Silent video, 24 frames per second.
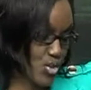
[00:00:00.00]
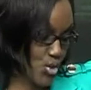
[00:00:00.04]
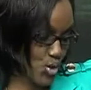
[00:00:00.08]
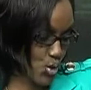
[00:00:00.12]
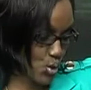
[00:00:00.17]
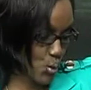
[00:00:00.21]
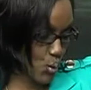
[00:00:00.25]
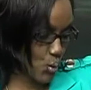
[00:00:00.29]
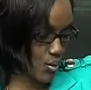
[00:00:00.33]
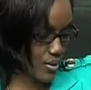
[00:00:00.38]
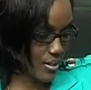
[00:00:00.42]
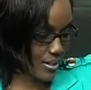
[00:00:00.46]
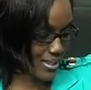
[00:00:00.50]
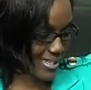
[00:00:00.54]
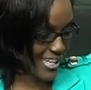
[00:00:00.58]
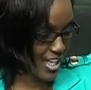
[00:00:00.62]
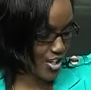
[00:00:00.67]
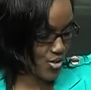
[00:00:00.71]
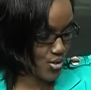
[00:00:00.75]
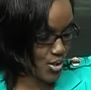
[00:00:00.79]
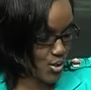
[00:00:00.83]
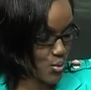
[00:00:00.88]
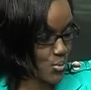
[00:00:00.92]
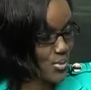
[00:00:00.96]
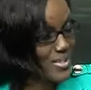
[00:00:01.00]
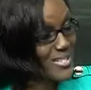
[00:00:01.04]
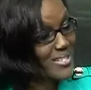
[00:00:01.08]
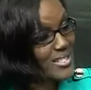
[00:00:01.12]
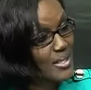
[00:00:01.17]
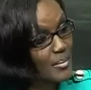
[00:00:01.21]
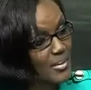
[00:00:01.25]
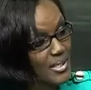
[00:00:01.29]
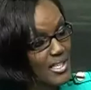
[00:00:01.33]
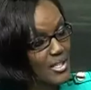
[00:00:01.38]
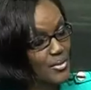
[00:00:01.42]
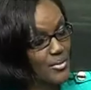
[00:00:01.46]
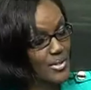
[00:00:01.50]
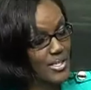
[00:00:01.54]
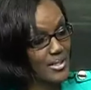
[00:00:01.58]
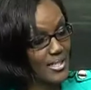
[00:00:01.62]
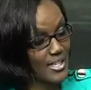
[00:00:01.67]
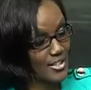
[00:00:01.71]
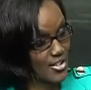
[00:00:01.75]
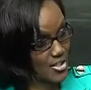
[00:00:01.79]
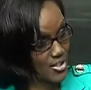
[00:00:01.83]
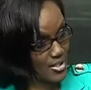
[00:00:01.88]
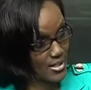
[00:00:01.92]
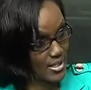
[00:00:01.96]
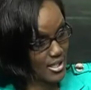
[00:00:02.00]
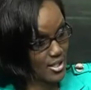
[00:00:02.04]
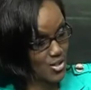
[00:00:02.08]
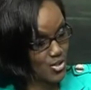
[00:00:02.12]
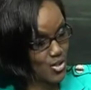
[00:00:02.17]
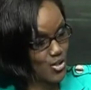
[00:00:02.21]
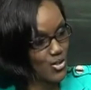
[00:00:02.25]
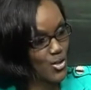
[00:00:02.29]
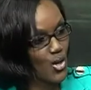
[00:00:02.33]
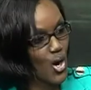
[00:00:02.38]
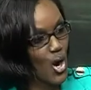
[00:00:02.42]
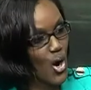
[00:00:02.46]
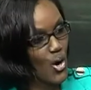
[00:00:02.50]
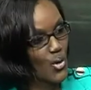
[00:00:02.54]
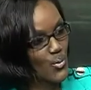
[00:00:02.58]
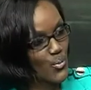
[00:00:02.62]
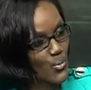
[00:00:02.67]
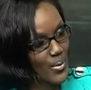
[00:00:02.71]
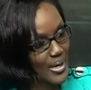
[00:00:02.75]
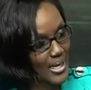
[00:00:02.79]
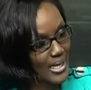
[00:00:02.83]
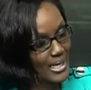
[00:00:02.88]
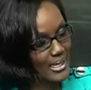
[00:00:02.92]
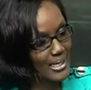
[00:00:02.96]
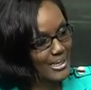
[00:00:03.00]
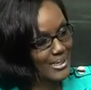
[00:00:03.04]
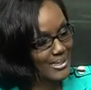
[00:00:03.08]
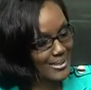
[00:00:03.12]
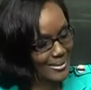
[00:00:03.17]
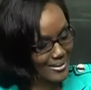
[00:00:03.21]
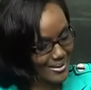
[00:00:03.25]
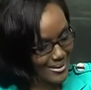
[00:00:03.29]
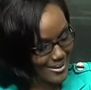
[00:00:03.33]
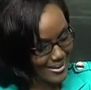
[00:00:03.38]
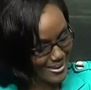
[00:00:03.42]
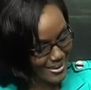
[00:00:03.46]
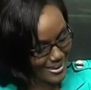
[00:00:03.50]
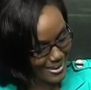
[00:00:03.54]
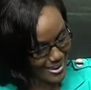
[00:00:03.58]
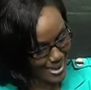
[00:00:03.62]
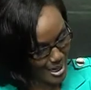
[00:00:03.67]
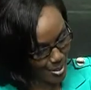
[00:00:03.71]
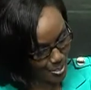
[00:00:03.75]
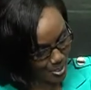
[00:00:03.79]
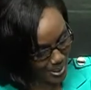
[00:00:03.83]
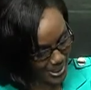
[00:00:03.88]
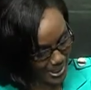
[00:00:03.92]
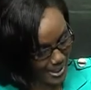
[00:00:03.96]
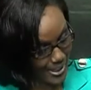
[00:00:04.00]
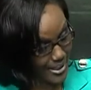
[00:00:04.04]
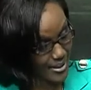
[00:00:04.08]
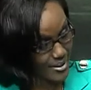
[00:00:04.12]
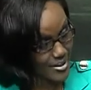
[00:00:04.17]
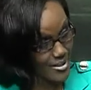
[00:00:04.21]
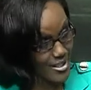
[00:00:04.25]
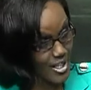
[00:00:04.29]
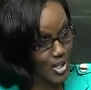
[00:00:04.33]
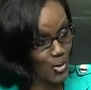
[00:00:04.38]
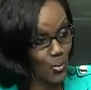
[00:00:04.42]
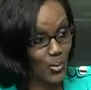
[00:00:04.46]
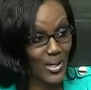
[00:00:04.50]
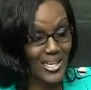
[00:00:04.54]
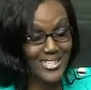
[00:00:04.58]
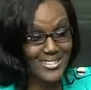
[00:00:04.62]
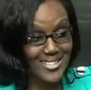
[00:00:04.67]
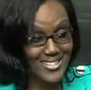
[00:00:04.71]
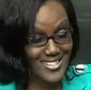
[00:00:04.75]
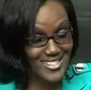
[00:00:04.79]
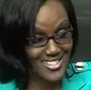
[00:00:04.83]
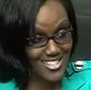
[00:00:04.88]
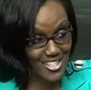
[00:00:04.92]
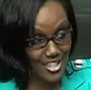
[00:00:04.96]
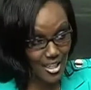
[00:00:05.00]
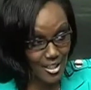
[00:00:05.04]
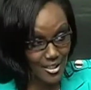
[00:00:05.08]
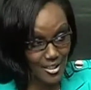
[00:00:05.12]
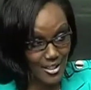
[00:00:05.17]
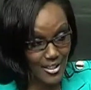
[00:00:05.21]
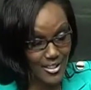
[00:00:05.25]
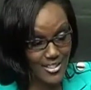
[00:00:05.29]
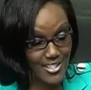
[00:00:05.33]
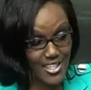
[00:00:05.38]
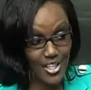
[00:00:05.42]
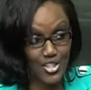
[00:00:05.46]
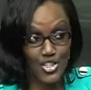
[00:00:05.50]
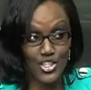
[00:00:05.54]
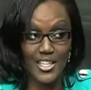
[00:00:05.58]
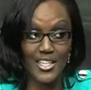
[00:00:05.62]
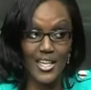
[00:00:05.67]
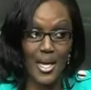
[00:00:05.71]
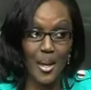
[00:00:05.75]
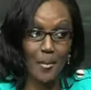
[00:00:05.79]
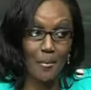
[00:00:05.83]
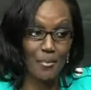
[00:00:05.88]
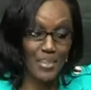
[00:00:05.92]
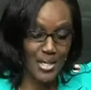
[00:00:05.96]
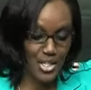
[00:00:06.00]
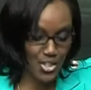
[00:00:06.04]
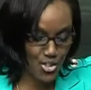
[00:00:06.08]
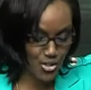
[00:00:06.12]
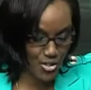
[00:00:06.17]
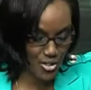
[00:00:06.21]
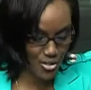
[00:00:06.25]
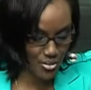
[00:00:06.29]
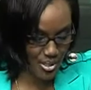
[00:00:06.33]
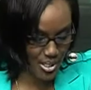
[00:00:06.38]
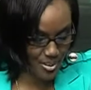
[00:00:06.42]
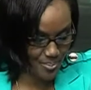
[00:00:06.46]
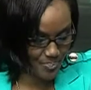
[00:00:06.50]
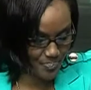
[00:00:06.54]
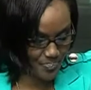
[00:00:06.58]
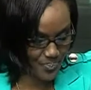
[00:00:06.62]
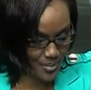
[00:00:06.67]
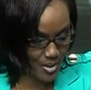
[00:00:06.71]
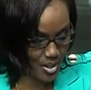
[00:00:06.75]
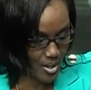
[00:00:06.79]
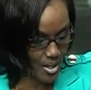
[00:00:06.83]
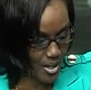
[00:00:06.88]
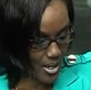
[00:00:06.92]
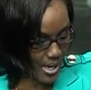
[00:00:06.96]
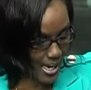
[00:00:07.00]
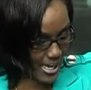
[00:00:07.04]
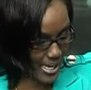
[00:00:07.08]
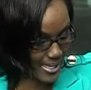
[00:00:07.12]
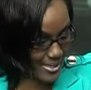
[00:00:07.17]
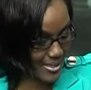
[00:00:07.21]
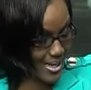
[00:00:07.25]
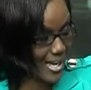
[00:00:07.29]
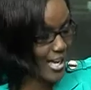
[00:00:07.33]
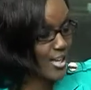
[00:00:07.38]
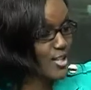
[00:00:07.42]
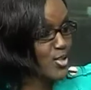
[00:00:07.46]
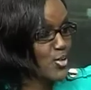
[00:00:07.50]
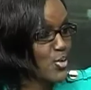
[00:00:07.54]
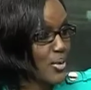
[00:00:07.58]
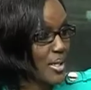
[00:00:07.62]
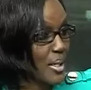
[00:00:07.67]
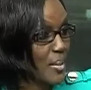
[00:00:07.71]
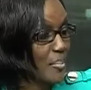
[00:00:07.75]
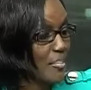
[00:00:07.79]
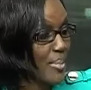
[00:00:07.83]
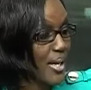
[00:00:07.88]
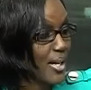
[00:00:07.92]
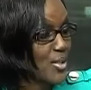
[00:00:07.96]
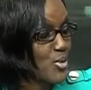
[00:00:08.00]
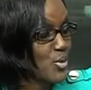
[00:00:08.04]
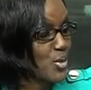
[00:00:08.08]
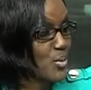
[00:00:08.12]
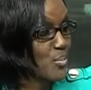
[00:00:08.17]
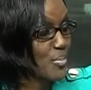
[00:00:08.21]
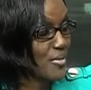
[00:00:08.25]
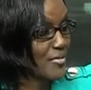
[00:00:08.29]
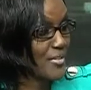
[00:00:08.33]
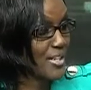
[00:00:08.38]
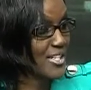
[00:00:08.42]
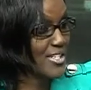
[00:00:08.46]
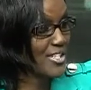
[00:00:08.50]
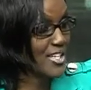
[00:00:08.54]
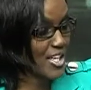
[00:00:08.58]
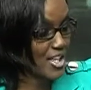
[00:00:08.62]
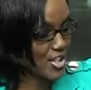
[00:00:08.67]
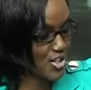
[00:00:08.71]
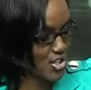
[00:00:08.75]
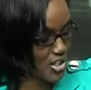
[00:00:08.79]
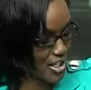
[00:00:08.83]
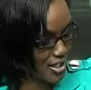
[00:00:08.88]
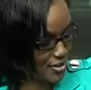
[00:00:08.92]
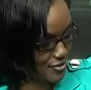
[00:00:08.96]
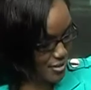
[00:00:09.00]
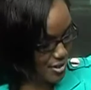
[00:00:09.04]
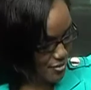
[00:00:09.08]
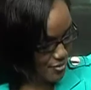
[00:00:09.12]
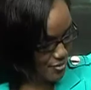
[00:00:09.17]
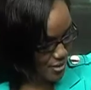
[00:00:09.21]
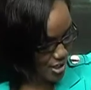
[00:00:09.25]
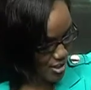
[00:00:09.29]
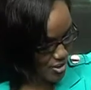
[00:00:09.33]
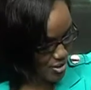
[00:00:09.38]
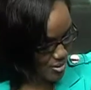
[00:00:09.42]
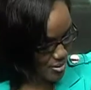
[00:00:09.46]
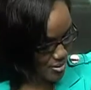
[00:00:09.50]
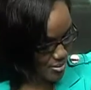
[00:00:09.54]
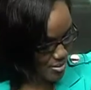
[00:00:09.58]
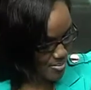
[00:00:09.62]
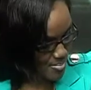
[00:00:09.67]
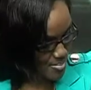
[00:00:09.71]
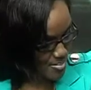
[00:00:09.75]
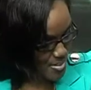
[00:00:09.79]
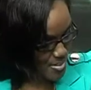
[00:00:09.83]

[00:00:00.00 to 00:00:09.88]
shows that countries with similar legislation rarely apply it. And when it is done, it is actually arbitrary and has no impact on preventing HIV infections.